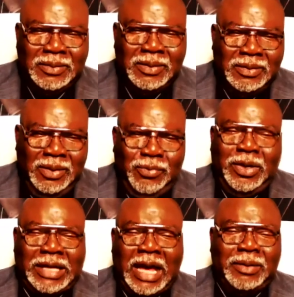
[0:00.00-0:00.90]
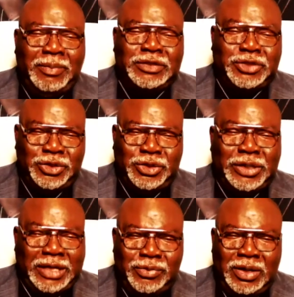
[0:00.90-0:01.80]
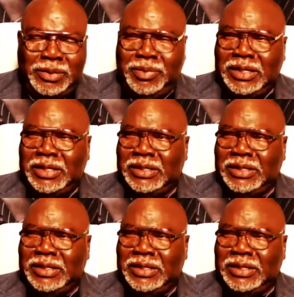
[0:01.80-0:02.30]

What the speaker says: So we got to make sure you get one immediately.